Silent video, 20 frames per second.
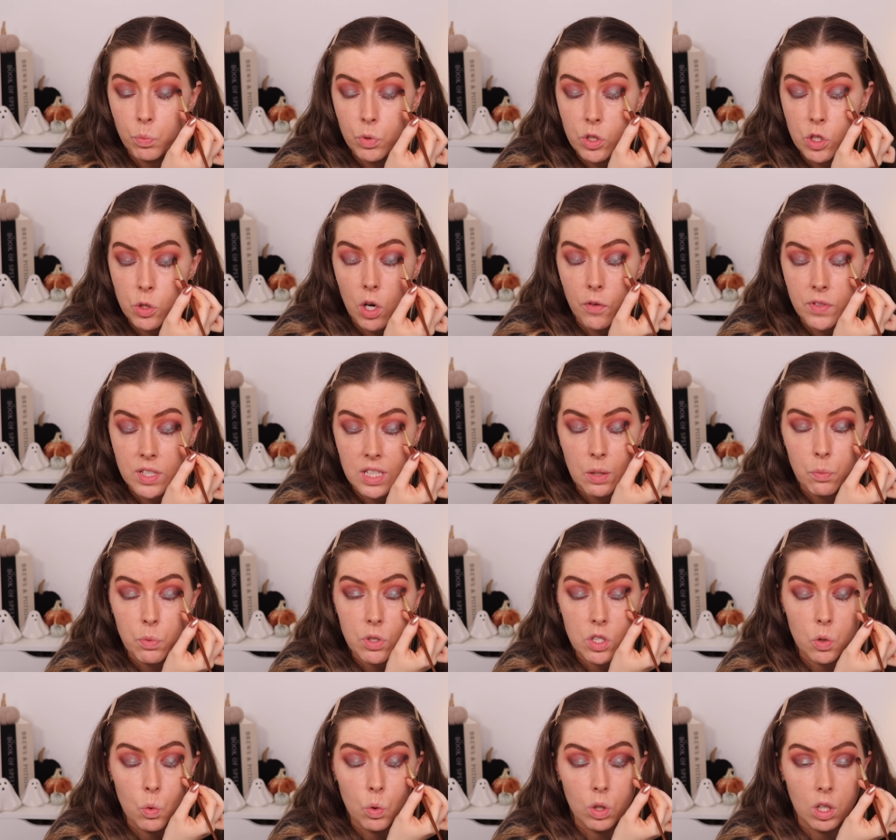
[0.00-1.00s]
which obviously was
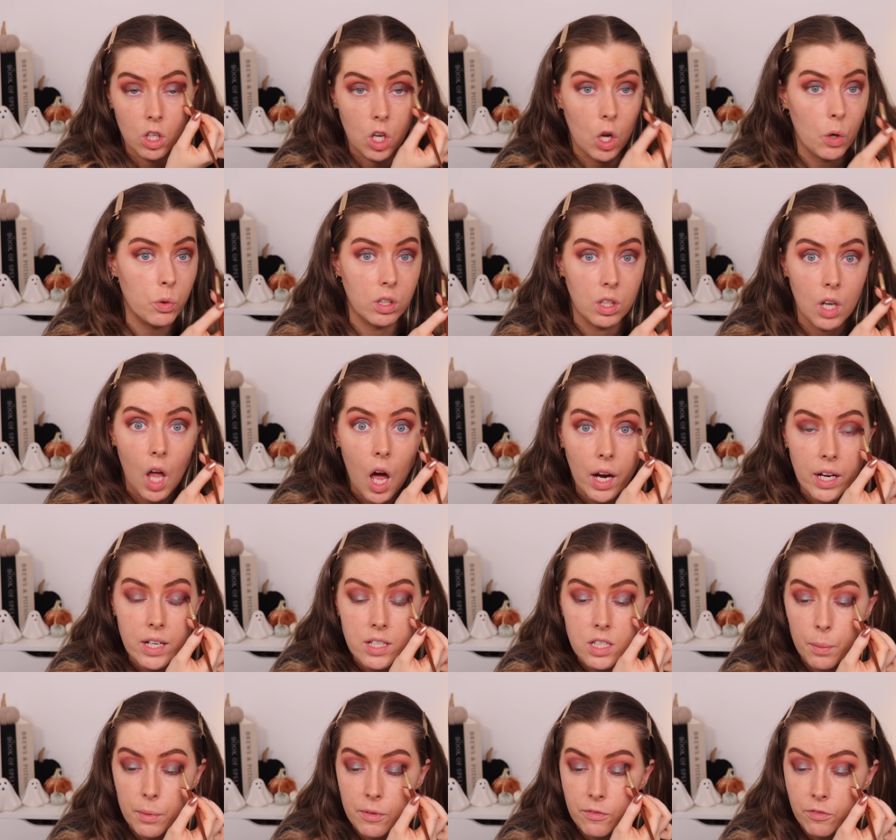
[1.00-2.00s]
all a load of lies
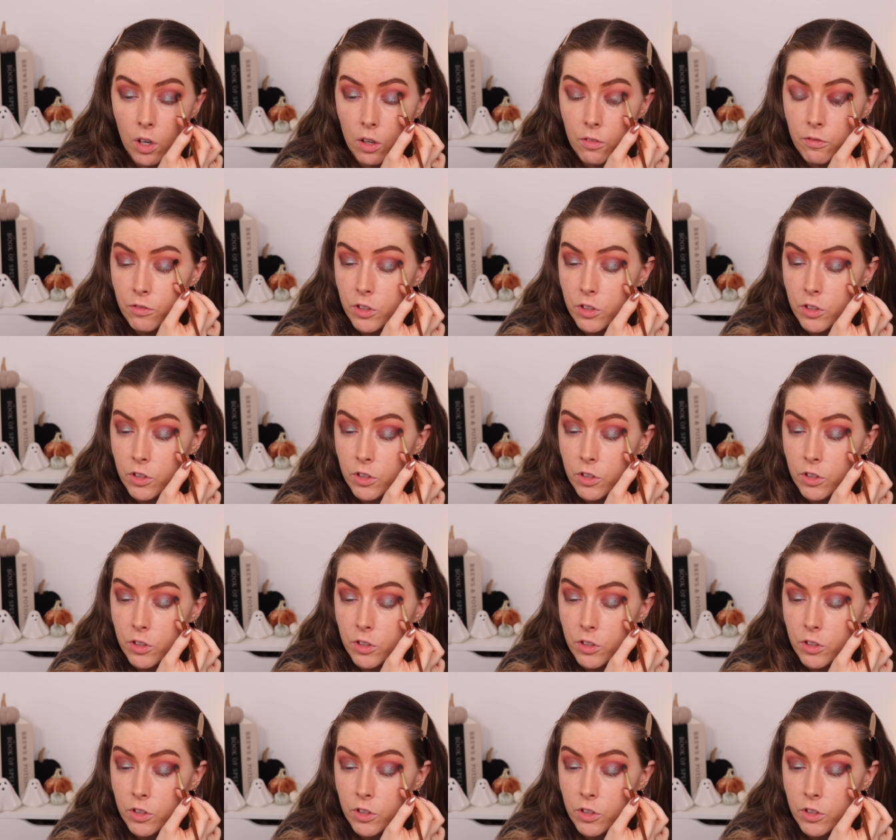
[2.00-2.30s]
coming from